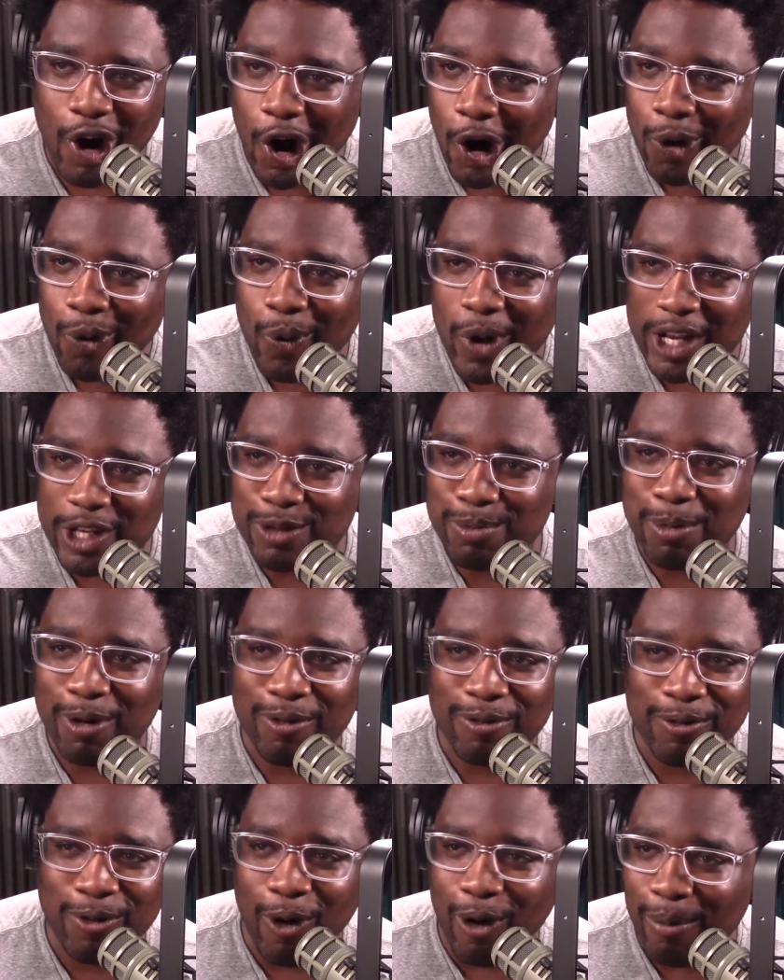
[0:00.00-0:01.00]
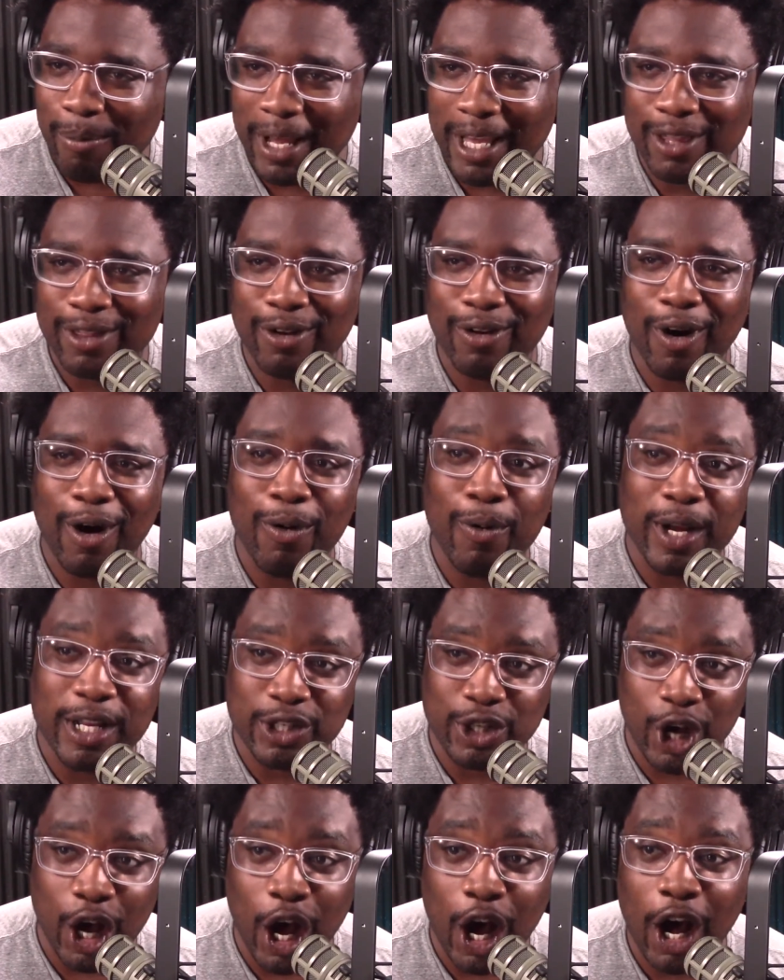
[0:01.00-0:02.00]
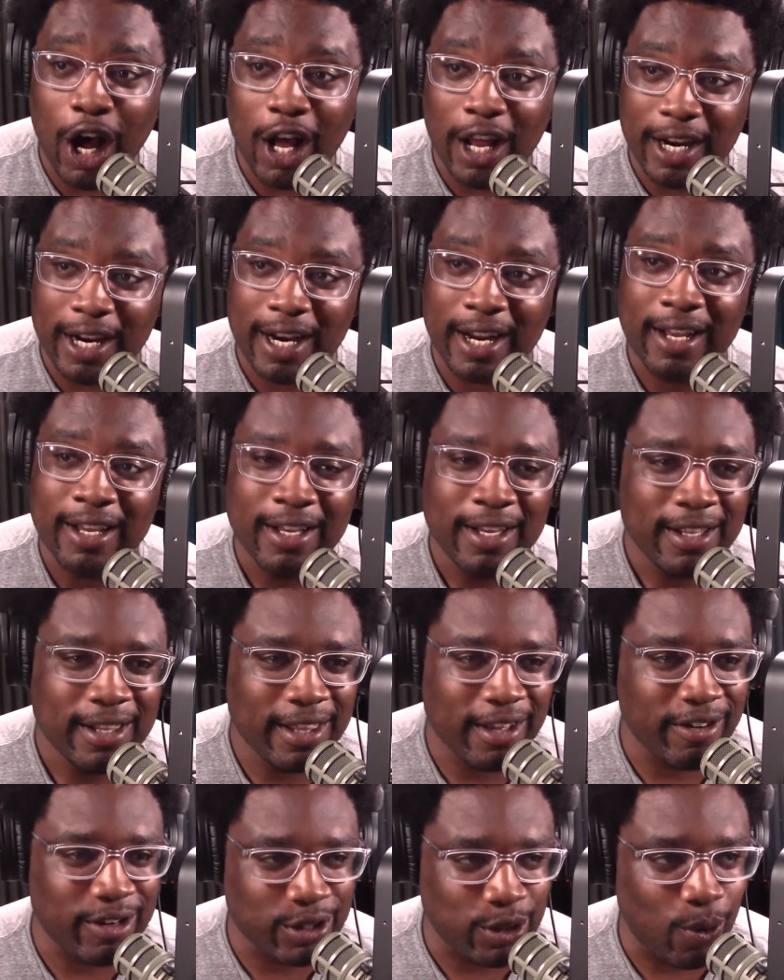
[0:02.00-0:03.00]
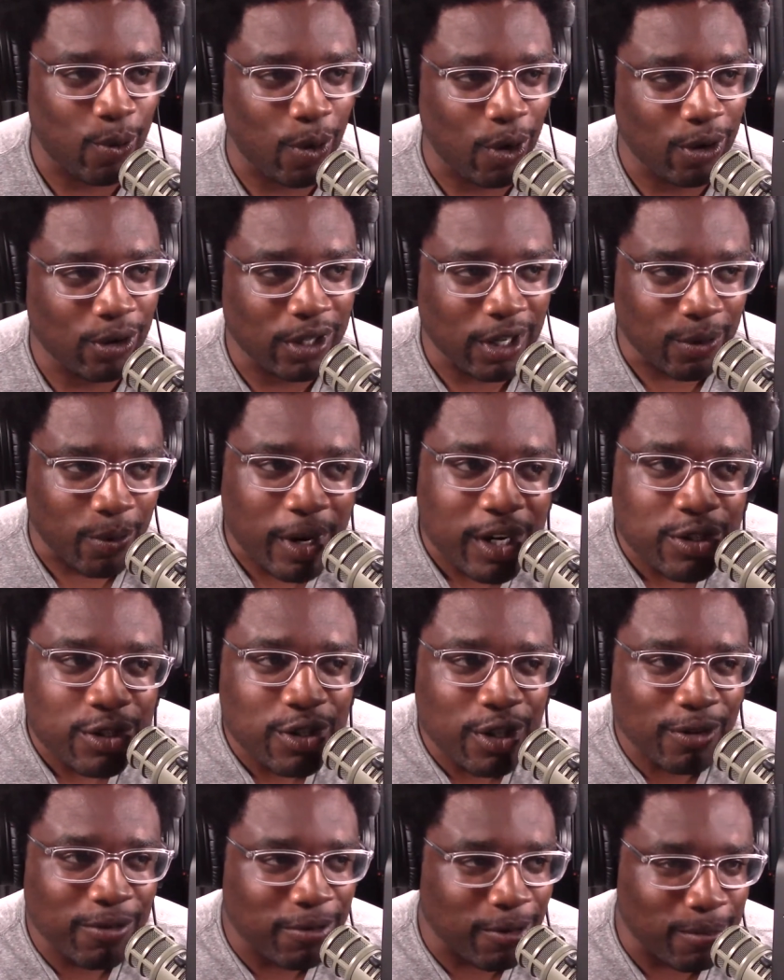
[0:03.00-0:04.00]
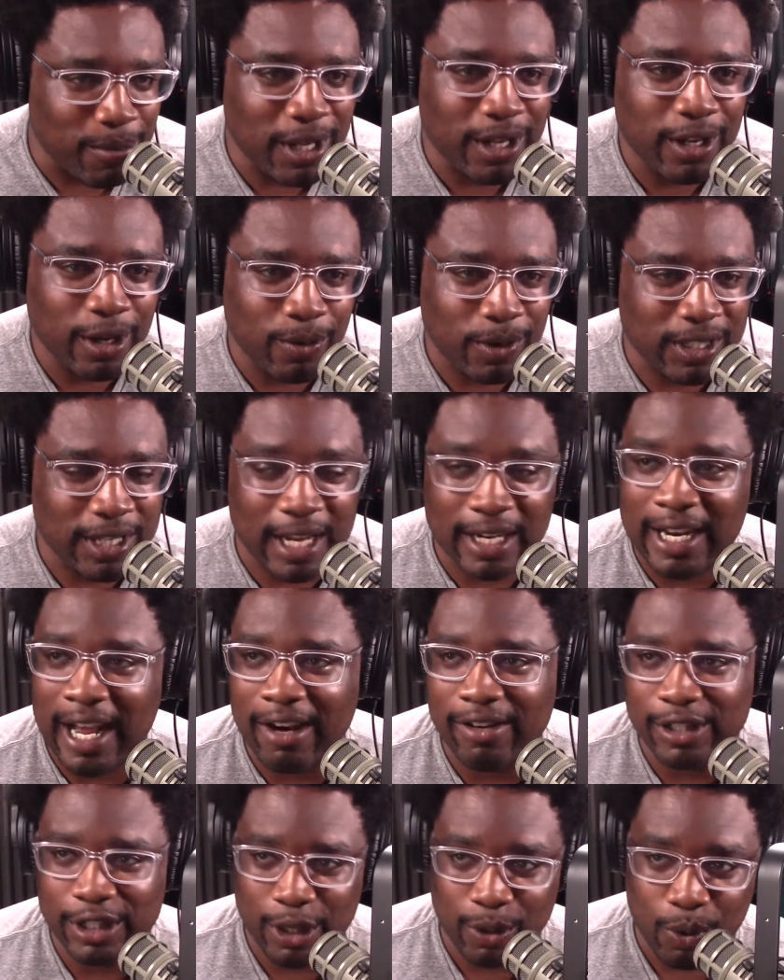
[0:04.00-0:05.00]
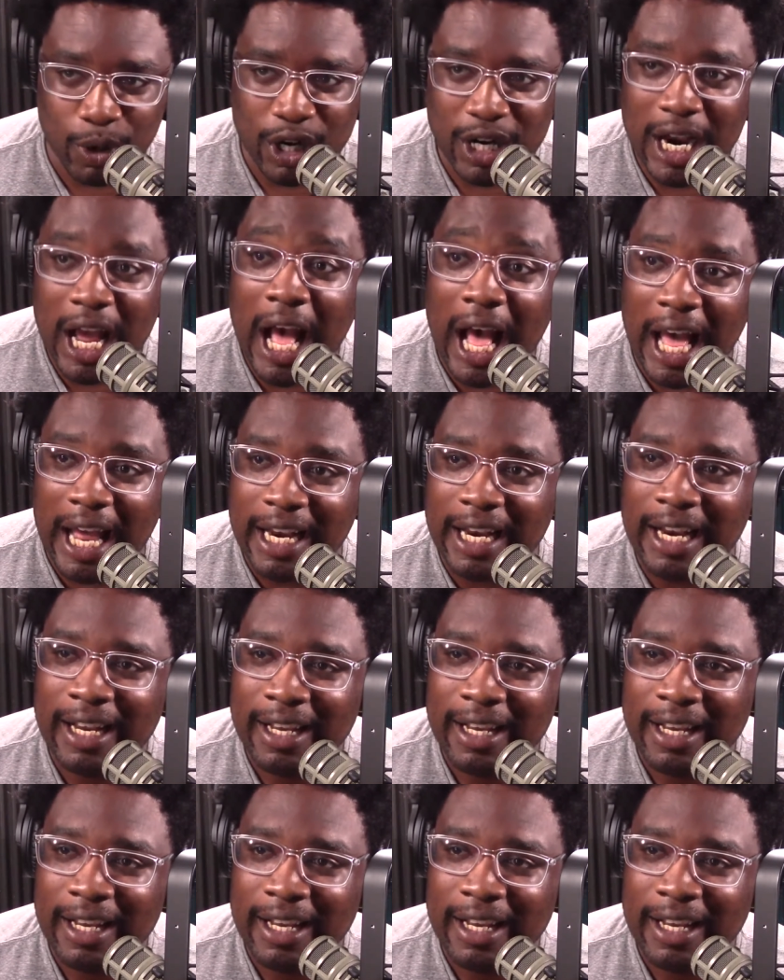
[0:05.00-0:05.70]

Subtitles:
always performing, they're always on. There is a world in which they're familiar with technology. We're not.